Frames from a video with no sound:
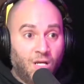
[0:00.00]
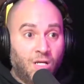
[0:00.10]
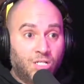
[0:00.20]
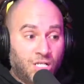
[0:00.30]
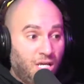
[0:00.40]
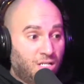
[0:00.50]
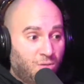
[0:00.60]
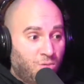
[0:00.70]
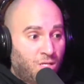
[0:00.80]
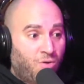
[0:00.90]
She did. She
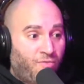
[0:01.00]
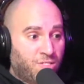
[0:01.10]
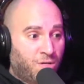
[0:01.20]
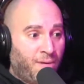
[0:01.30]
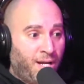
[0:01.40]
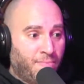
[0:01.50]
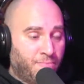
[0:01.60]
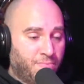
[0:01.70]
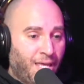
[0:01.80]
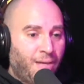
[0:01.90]
went to go visit her mom.
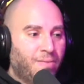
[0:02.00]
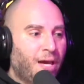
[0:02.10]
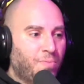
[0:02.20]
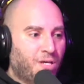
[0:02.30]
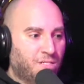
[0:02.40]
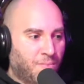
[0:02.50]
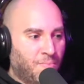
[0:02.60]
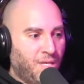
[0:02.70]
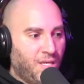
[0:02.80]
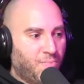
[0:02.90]
Not because of
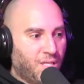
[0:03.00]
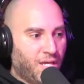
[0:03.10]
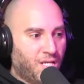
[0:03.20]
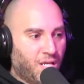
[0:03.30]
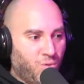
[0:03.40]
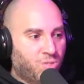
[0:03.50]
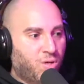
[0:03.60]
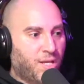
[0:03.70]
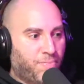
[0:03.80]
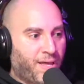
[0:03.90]
me, but like it was
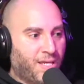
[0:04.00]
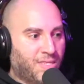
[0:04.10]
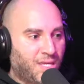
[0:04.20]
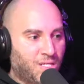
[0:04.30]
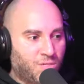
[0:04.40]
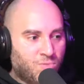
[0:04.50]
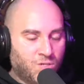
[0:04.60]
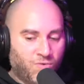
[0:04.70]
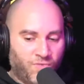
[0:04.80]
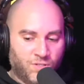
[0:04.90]
already a planned thing. She went to
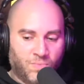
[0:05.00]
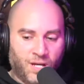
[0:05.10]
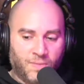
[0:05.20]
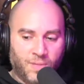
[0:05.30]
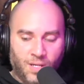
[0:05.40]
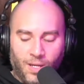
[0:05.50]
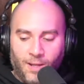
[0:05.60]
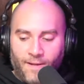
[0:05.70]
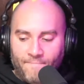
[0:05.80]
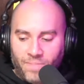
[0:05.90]
go visit her mom.
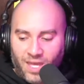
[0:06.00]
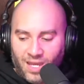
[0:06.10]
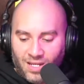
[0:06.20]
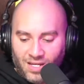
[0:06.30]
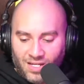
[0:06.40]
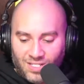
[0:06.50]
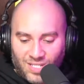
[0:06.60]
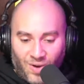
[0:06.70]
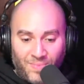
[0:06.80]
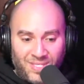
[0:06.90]
And
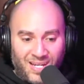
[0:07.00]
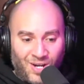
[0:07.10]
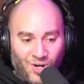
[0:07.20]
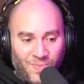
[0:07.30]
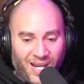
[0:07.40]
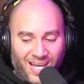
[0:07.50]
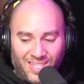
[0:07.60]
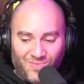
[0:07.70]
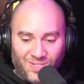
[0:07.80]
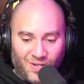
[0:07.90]
so I'm sitting at home and I got
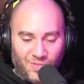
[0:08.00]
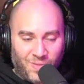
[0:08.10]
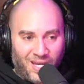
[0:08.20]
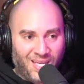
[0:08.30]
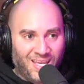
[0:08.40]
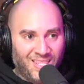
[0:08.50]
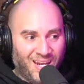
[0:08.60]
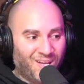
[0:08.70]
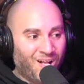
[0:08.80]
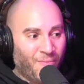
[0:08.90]
the results back and then
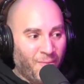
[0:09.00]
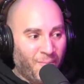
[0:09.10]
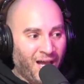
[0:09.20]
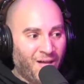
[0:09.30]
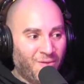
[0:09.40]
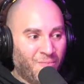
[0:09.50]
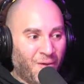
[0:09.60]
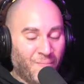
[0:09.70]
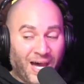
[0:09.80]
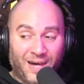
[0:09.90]
I called my mom and my
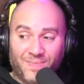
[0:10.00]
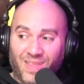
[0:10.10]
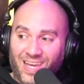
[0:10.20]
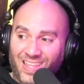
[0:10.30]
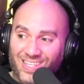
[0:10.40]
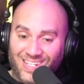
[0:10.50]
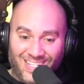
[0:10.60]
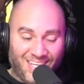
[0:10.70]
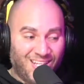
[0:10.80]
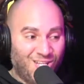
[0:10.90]
mom, like
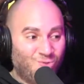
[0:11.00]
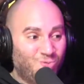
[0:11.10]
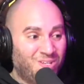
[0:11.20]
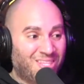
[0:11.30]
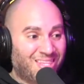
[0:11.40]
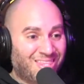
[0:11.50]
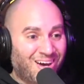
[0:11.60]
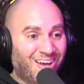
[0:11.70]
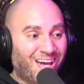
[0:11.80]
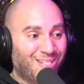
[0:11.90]
legit, you would have
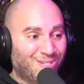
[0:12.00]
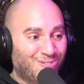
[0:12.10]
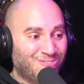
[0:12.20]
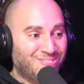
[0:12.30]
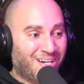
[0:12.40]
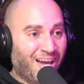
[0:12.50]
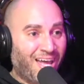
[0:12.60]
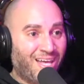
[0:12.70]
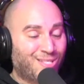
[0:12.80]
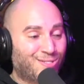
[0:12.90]
thought I told her I
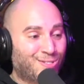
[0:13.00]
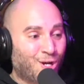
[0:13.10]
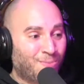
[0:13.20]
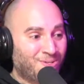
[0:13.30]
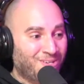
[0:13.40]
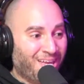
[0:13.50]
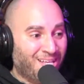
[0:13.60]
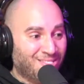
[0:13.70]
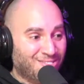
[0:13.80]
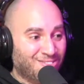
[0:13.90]
had terminal
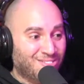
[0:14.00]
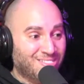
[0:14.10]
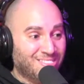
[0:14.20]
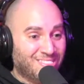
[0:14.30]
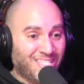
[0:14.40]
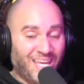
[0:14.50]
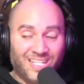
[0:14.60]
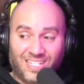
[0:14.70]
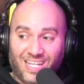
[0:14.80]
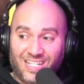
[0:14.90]
cancer,
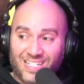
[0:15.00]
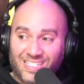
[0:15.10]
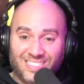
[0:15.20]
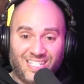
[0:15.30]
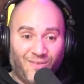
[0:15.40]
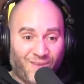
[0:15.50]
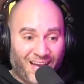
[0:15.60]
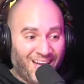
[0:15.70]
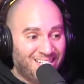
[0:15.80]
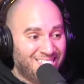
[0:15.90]
stage
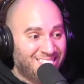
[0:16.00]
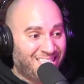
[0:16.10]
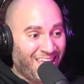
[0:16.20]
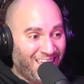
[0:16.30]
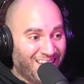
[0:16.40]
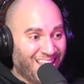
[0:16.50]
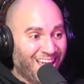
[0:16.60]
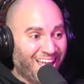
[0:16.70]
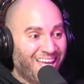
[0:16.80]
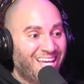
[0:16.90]
DEFCON 10,
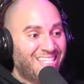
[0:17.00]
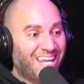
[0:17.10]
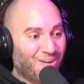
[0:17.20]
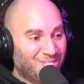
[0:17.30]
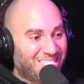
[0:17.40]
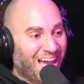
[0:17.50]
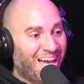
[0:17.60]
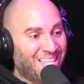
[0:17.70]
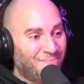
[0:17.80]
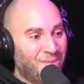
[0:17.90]
like that I was
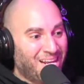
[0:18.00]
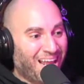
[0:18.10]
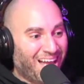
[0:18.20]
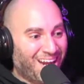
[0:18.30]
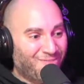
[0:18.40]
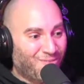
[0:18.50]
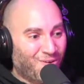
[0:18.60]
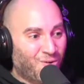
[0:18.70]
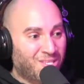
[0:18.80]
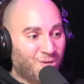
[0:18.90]
dying the minute I got off the
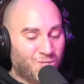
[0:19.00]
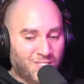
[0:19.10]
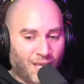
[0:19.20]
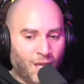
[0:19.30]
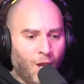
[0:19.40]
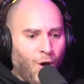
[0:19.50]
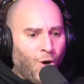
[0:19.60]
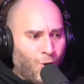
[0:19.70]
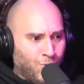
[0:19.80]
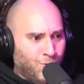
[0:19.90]
phone because it was just like,
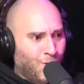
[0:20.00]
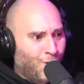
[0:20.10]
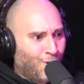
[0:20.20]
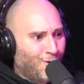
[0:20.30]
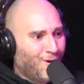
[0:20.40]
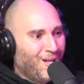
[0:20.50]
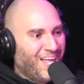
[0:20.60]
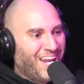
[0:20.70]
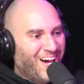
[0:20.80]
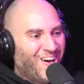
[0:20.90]
oh no.
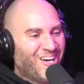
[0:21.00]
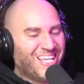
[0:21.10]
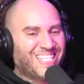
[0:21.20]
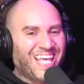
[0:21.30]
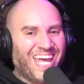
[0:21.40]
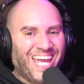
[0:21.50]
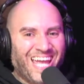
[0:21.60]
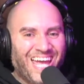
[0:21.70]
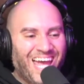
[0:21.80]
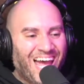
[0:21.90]
And I
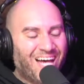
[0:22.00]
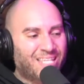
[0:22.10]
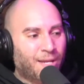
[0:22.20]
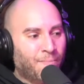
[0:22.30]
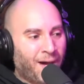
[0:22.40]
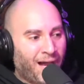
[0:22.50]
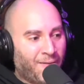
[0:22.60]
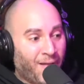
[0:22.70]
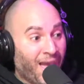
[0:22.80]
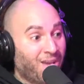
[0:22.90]
was like, Mom,
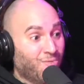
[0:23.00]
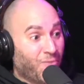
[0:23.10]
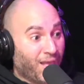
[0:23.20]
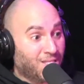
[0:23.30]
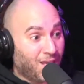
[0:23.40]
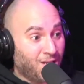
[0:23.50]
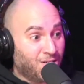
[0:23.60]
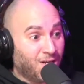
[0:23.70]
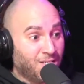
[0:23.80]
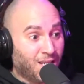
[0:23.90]
I had to like tell
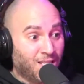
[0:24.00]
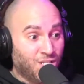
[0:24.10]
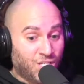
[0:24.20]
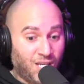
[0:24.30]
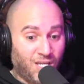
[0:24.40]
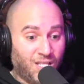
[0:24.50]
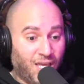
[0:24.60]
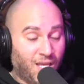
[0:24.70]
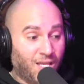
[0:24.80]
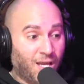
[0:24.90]
her. I was like, legit,
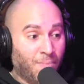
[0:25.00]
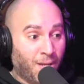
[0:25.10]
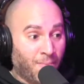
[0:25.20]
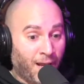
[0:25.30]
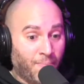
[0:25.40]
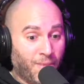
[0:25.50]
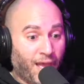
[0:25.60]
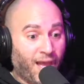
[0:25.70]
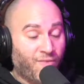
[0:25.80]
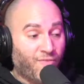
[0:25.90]
like I'm like, Mom,
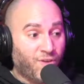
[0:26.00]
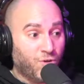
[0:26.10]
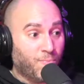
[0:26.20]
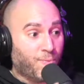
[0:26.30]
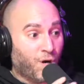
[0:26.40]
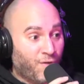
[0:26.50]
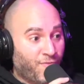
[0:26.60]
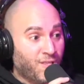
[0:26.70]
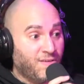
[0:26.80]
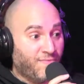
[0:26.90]
I feel
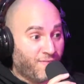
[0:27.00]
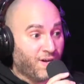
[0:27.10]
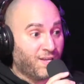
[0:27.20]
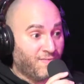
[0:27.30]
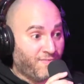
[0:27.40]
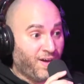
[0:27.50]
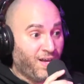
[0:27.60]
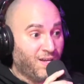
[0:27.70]
perfectly fucking fine.